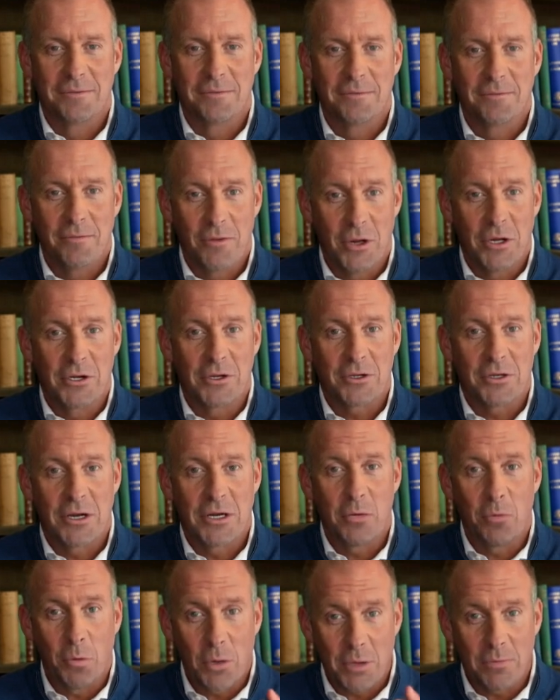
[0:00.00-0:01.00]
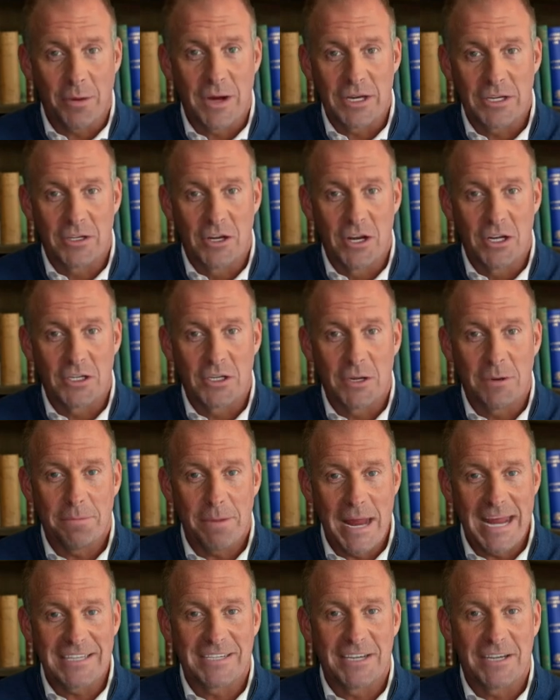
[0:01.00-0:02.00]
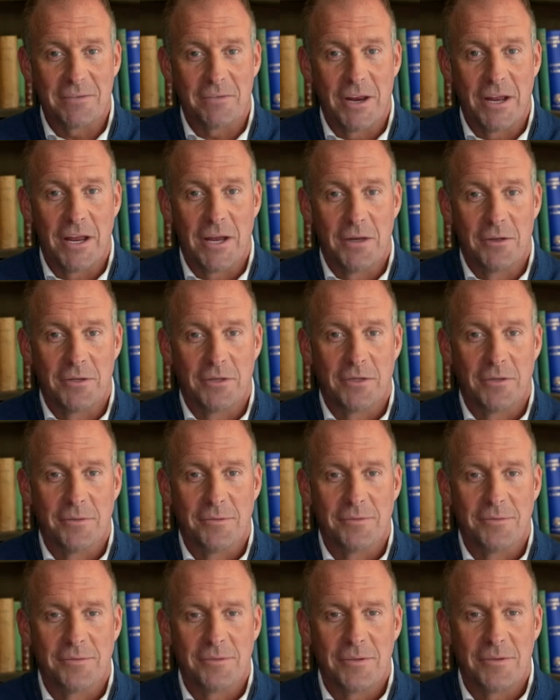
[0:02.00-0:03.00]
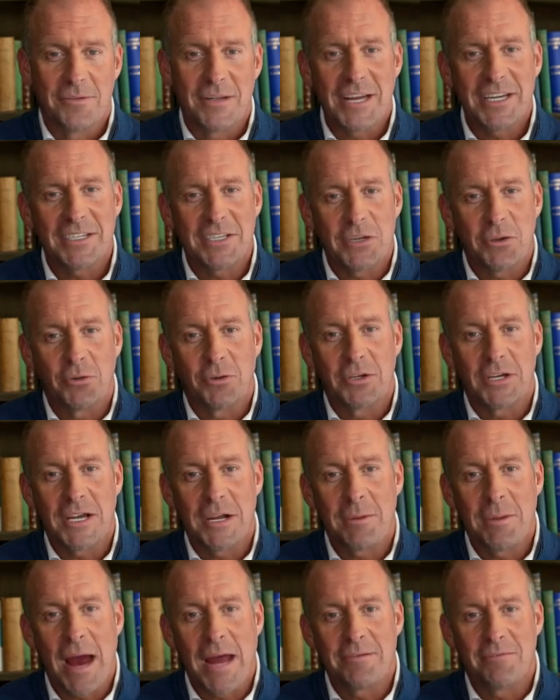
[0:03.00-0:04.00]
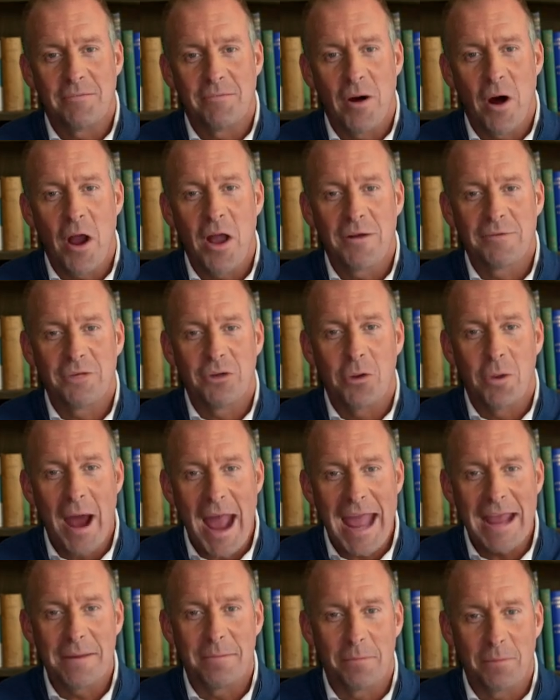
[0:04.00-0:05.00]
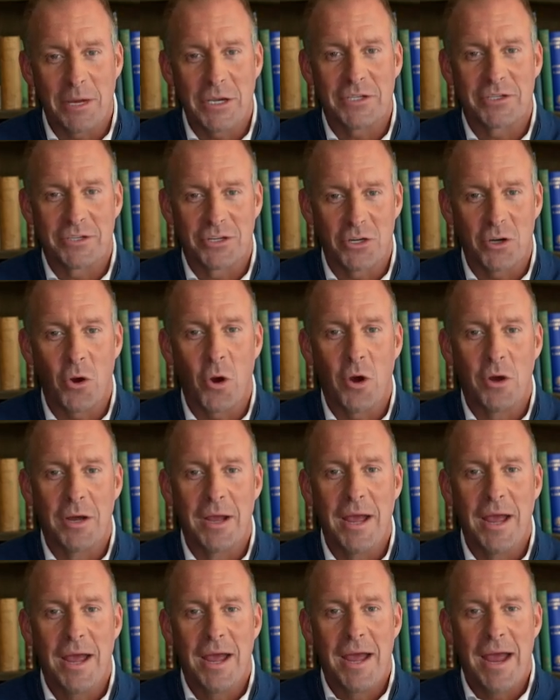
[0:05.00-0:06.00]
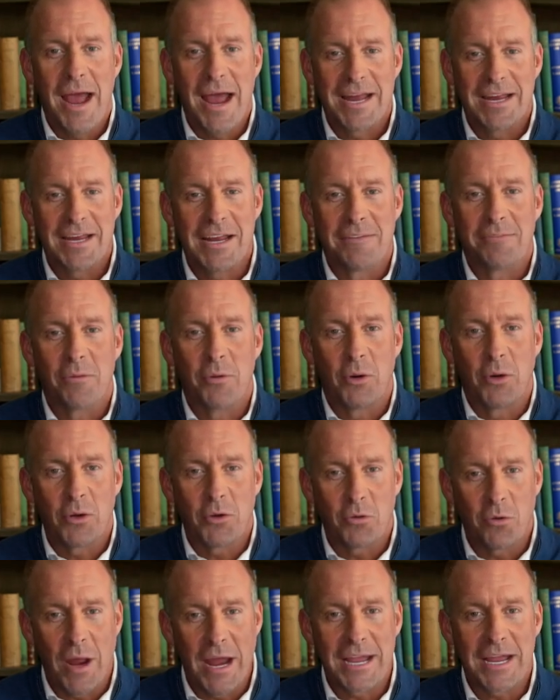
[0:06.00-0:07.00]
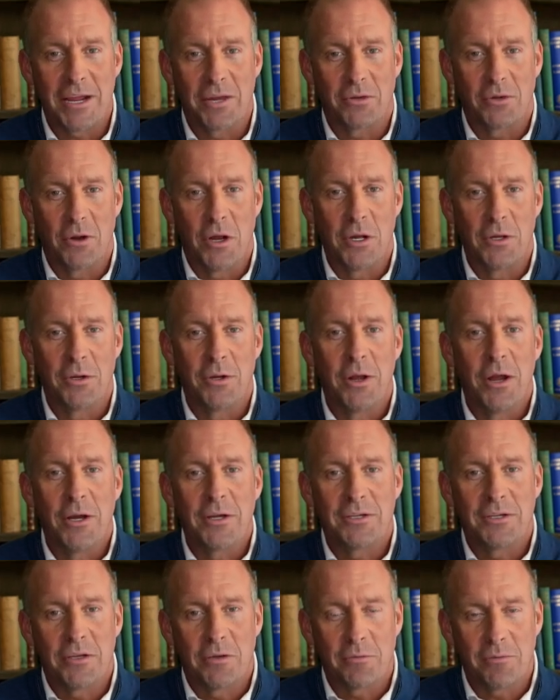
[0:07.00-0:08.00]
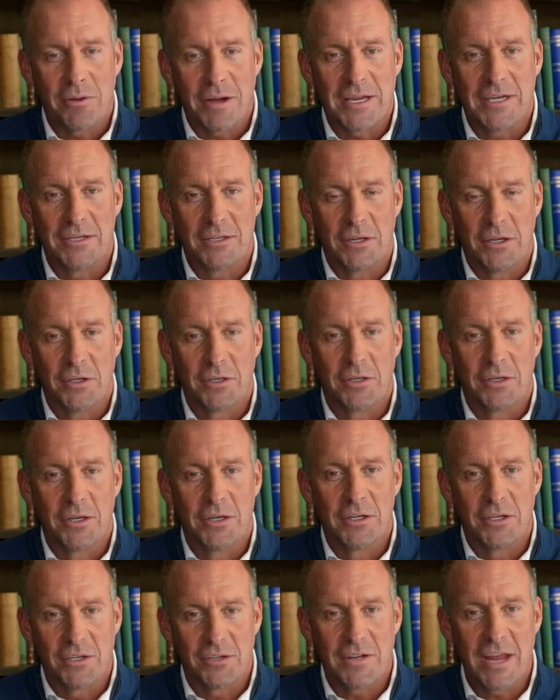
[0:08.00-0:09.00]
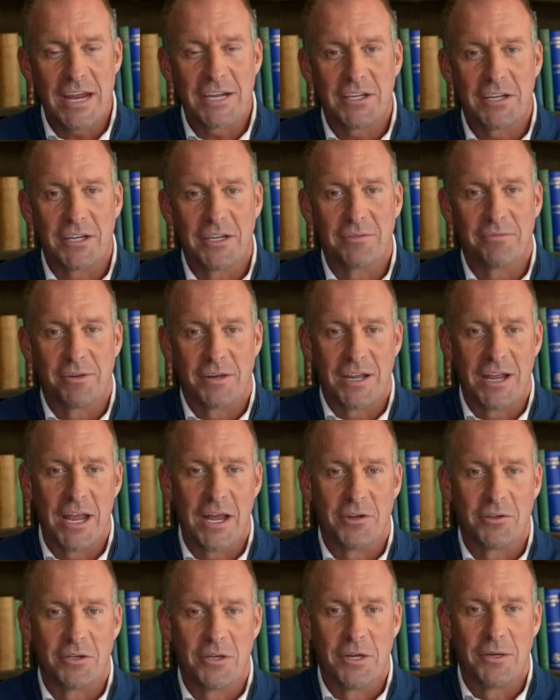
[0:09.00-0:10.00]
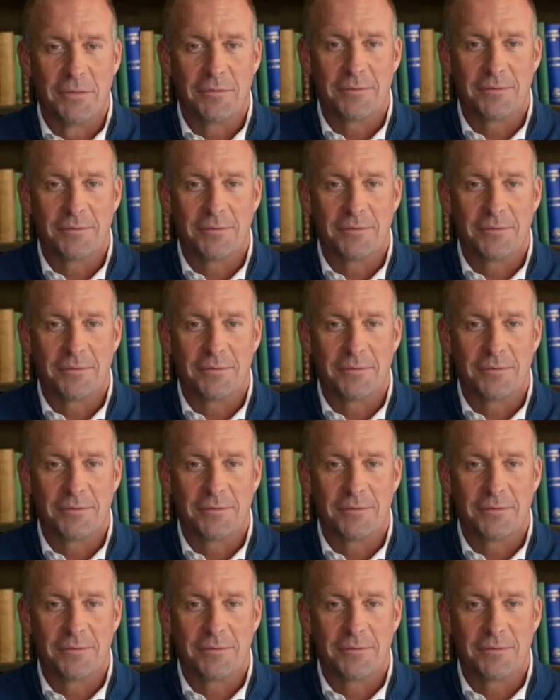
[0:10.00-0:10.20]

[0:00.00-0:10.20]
First, quick research basics videos. These are usually about 5 to 8 minutes long and give you a great intro to research strategies for the country.